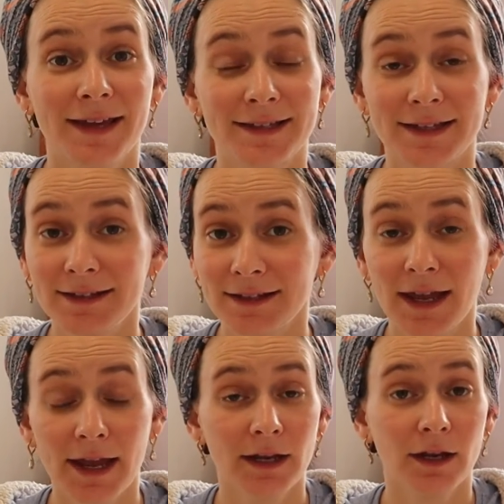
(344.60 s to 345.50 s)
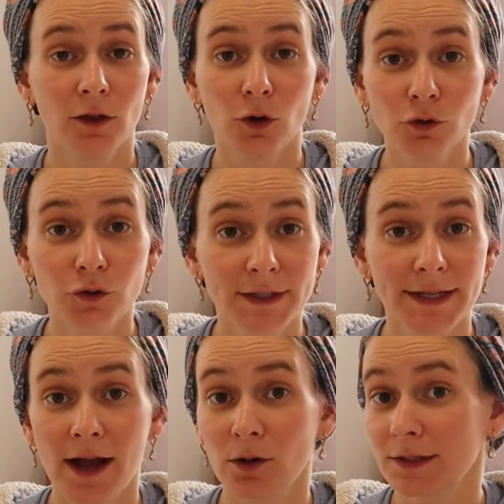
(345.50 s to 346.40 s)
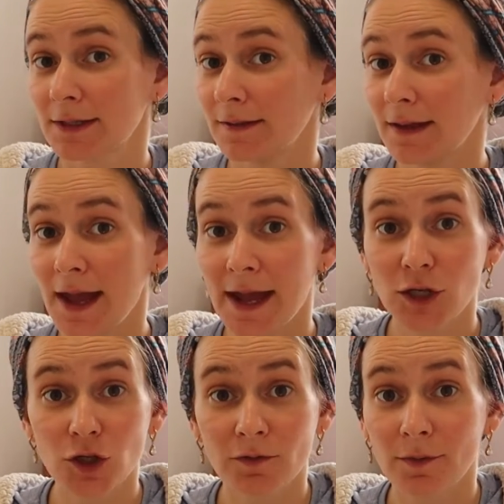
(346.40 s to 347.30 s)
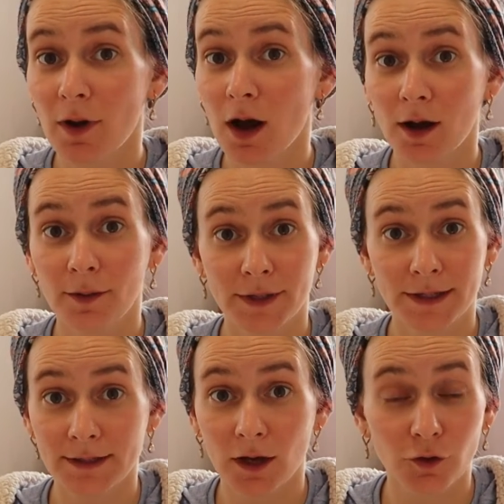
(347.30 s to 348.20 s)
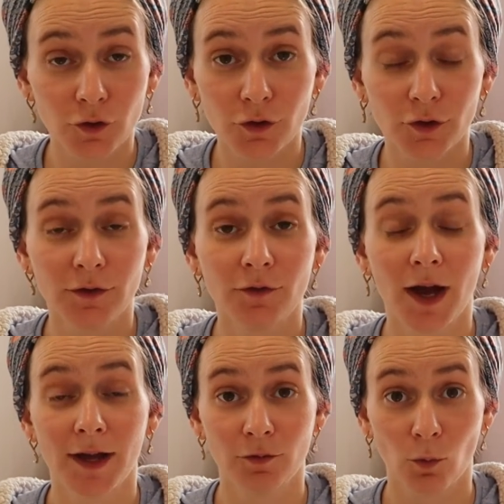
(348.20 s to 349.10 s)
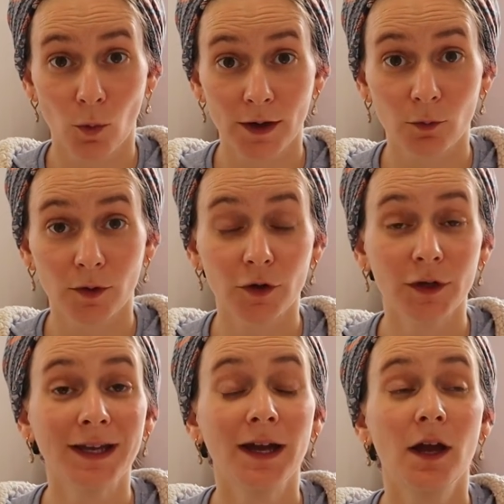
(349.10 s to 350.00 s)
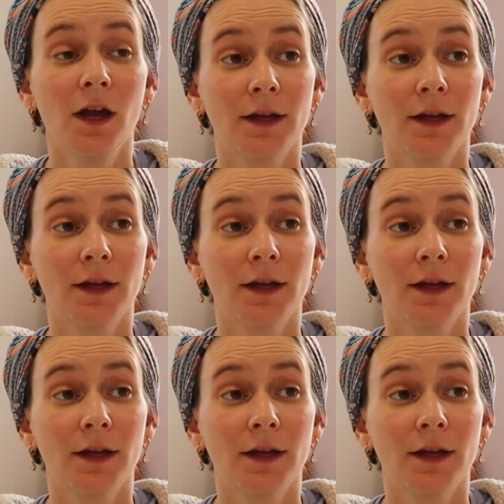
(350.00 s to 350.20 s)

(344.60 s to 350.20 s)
is indicated, the ultrasounds, the age of the mom is under thirty-five, one in one hundred thirty,